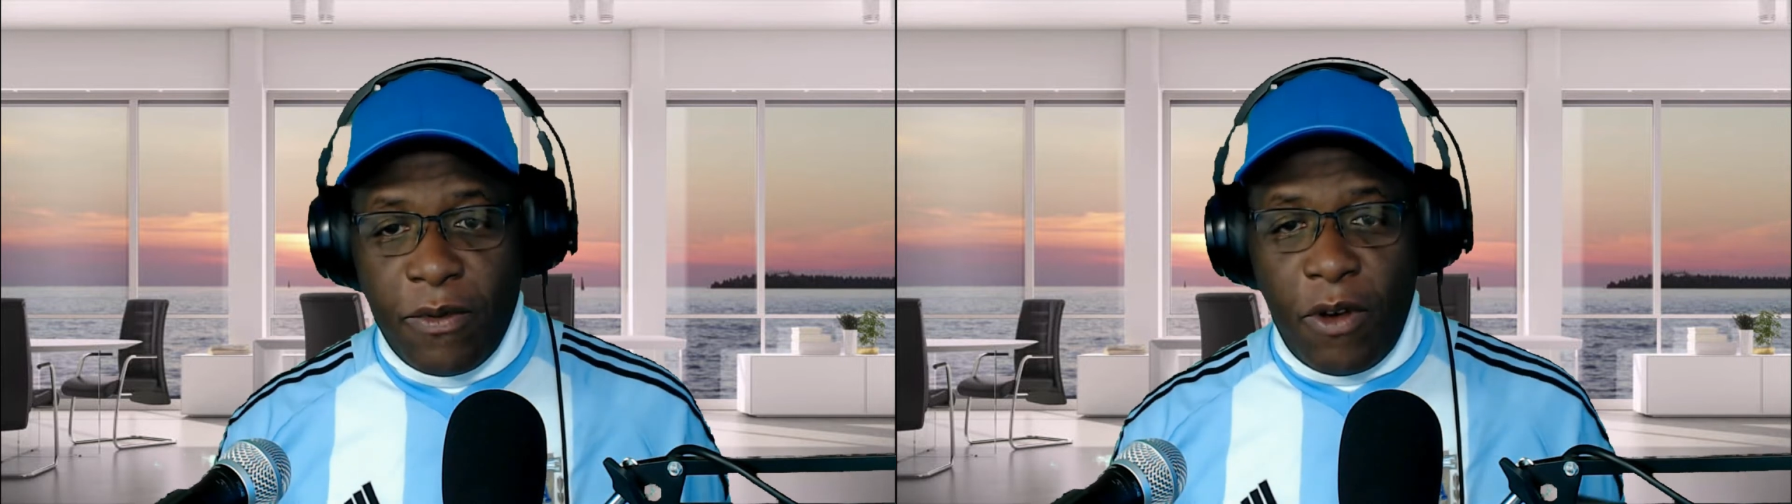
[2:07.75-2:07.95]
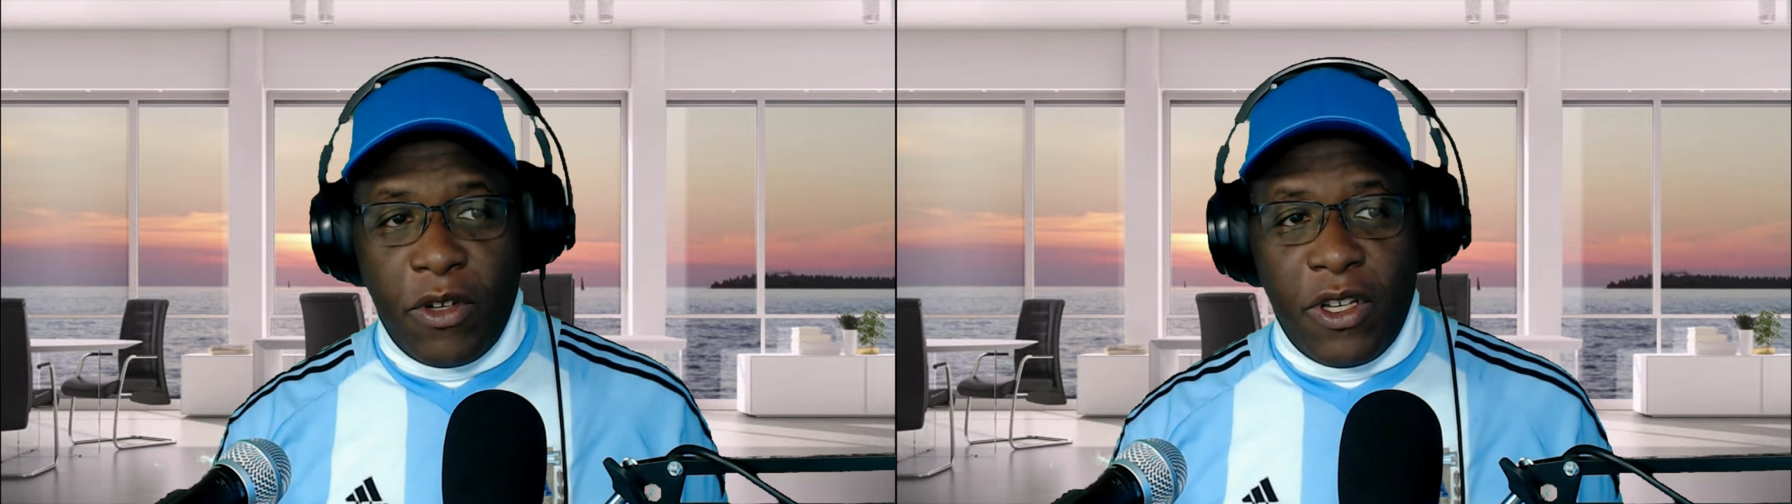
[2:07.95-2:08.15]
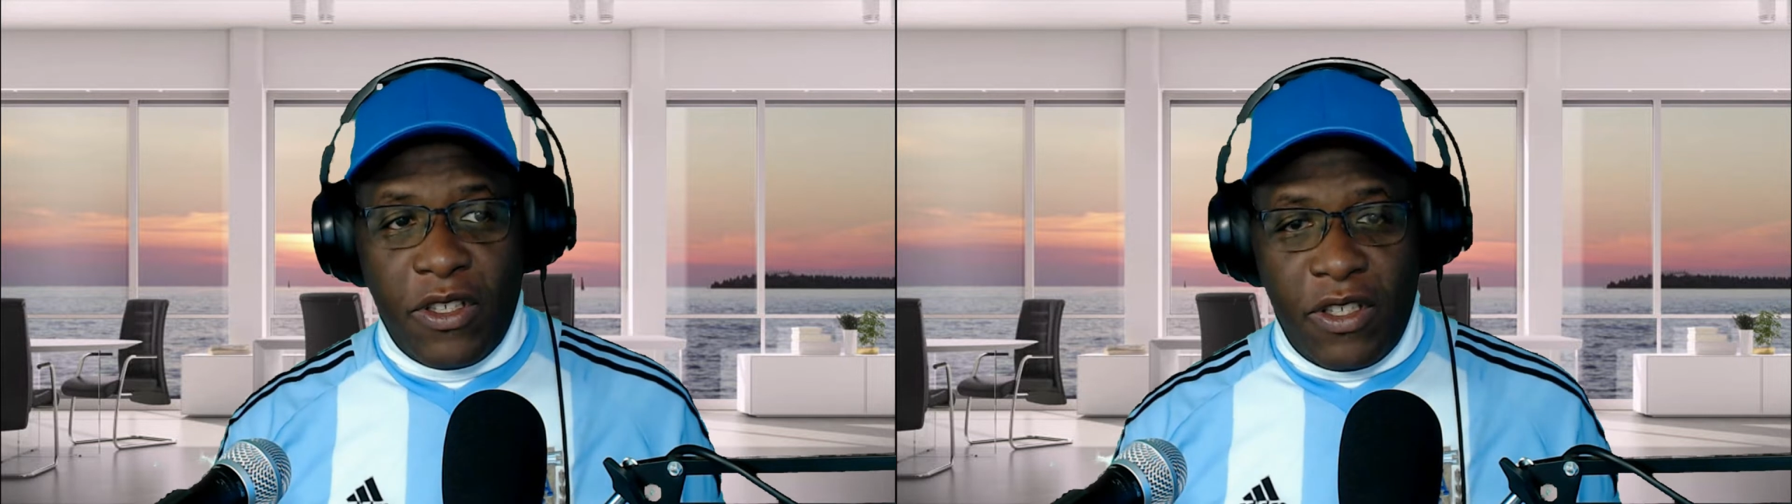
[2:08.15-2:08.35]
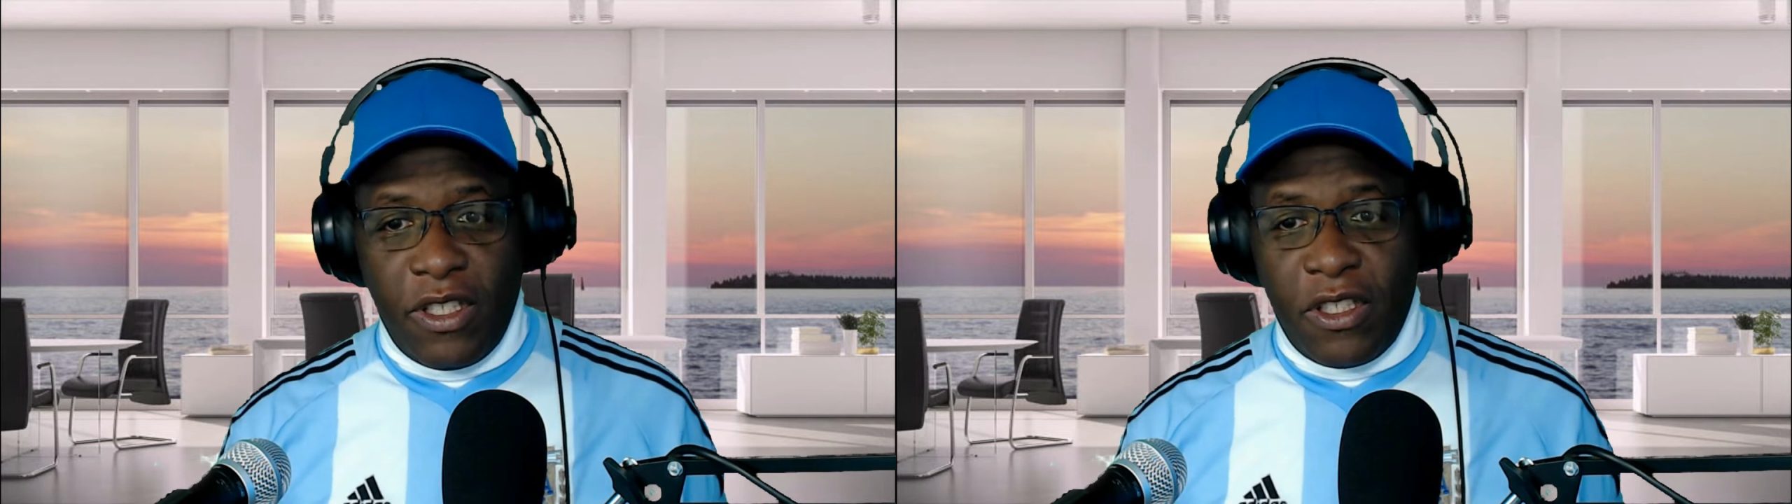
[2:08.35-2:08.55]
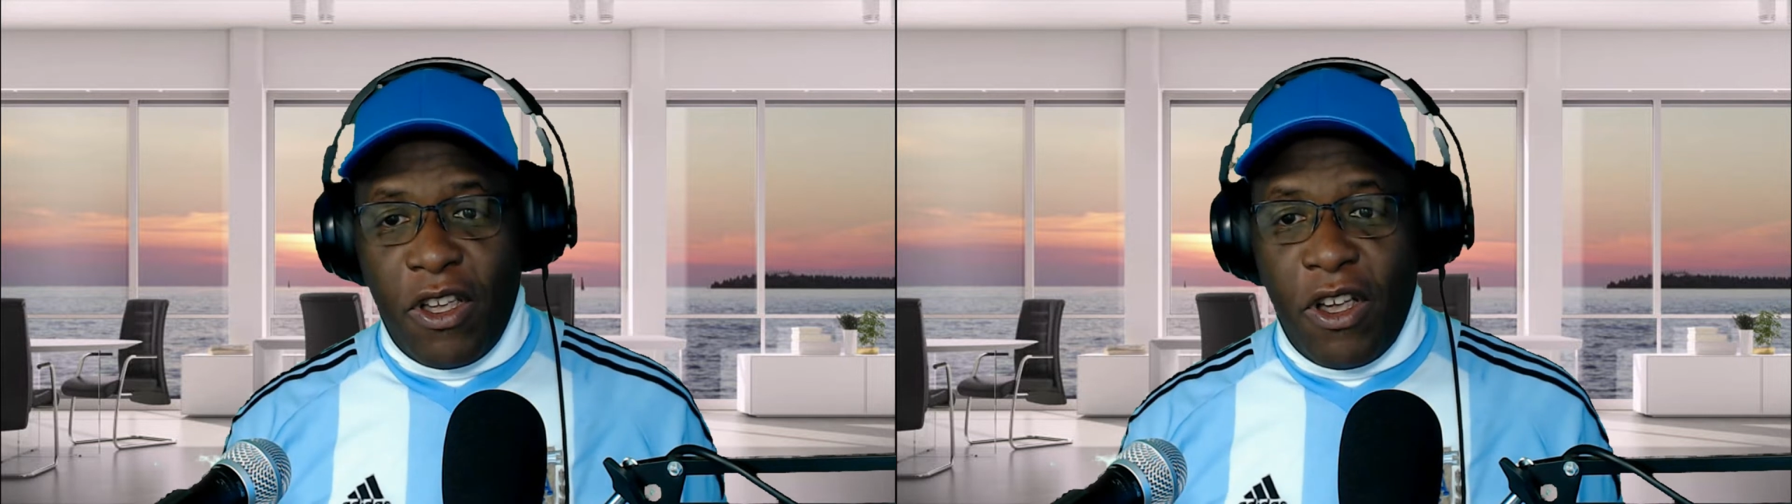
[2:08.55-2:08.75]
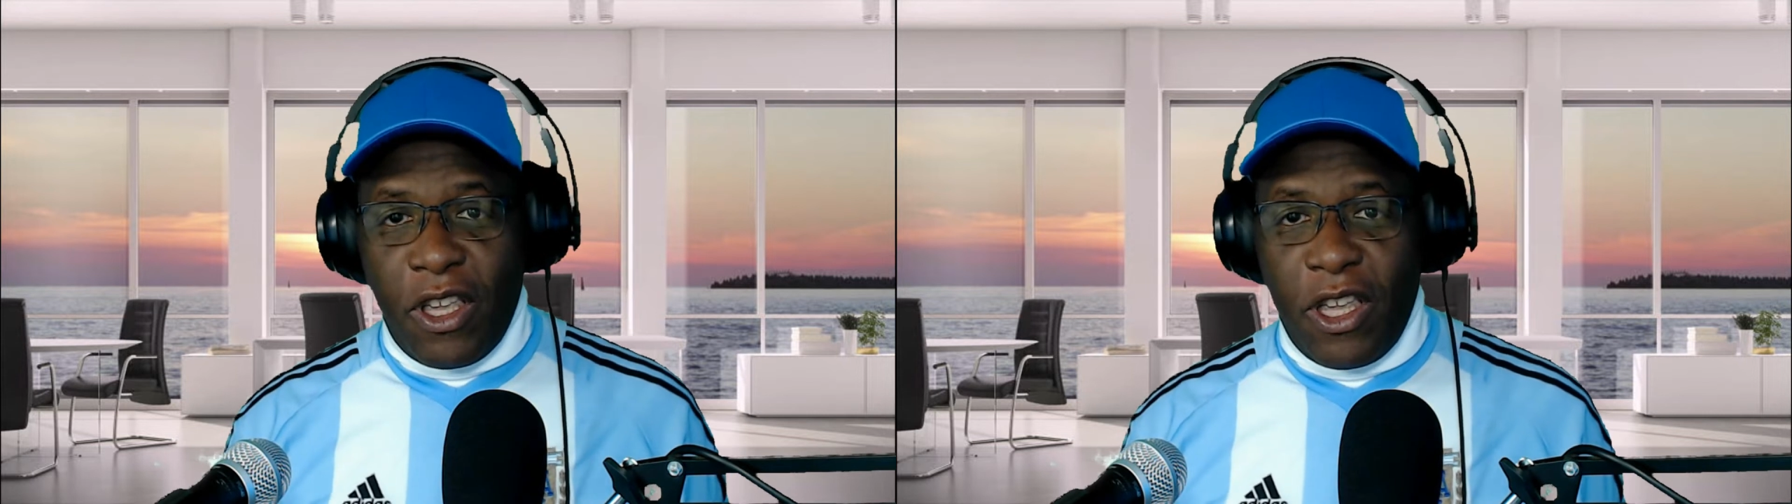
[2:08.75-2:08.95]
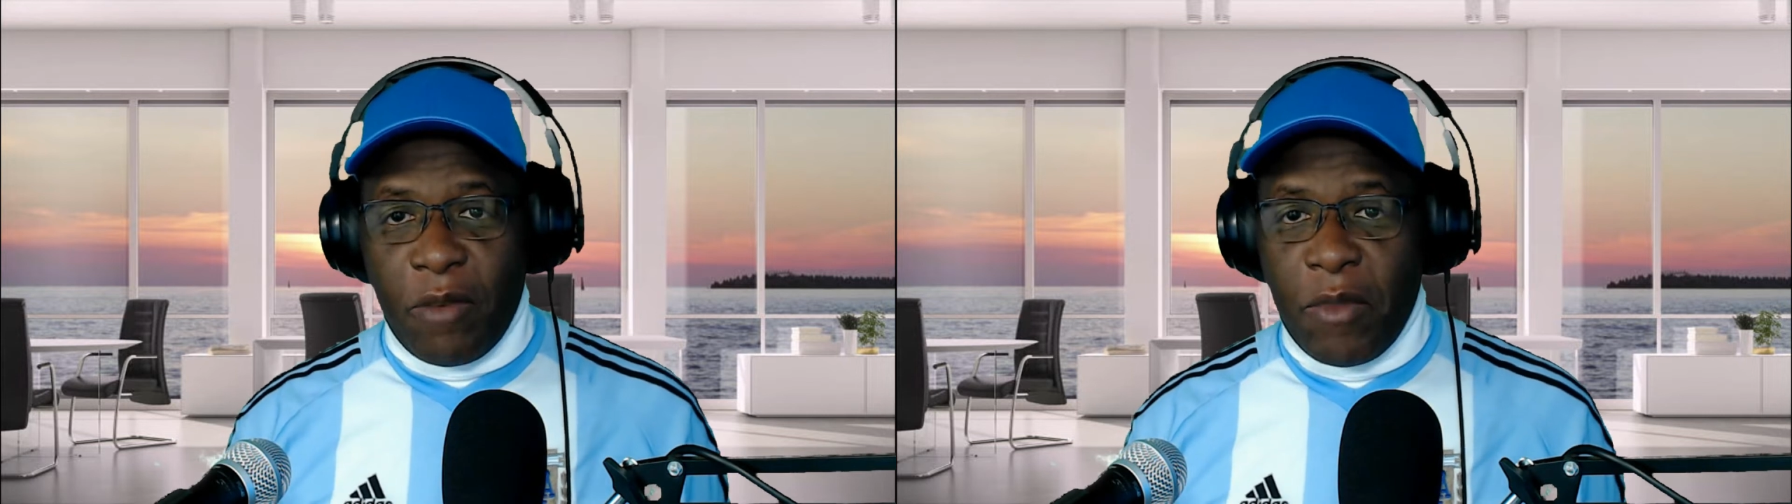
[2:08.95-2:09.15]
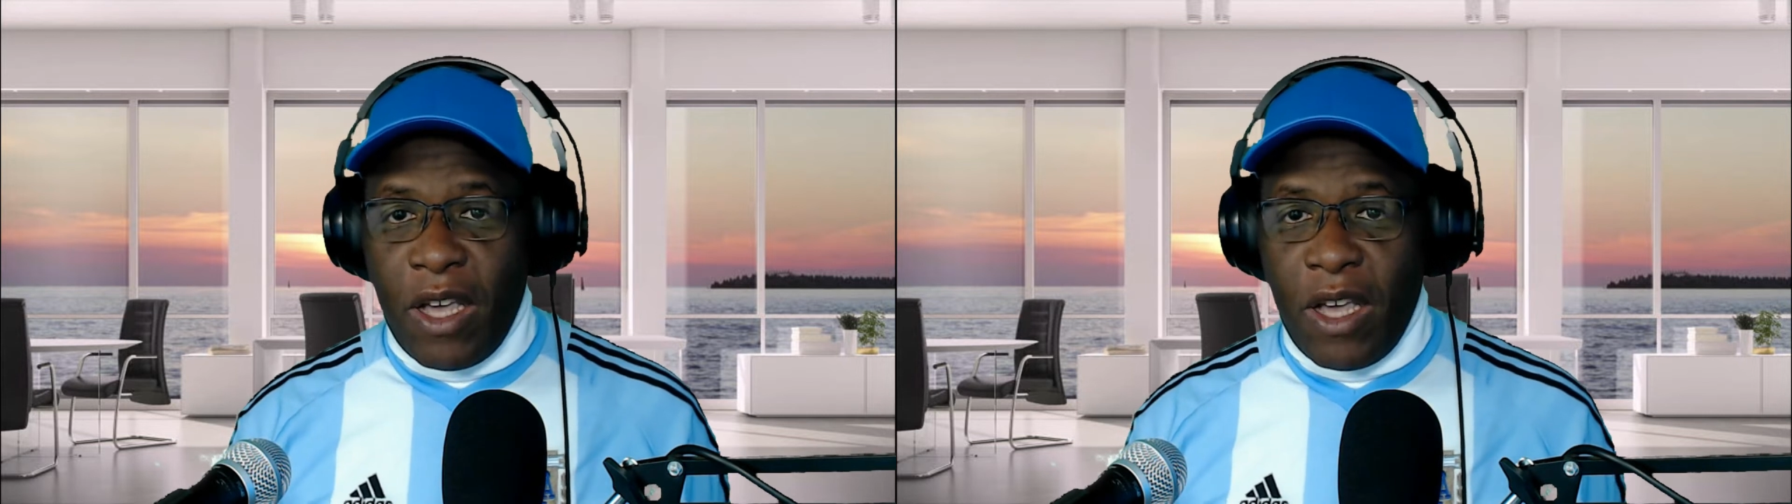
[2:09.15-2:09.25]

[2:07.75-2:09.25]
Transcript: focus on talking